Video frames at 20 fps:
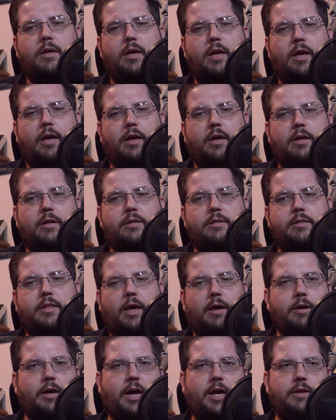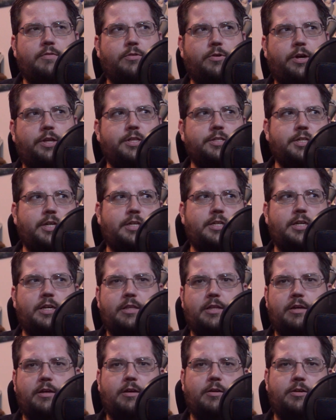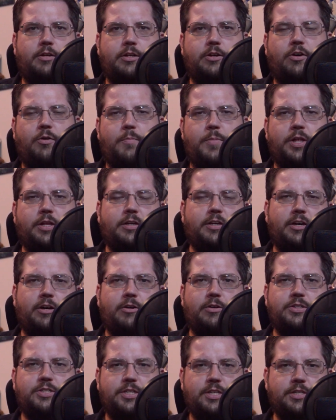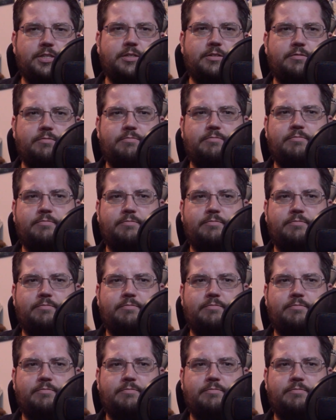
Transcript: And that kind of created this idea that, you know, Emilico is this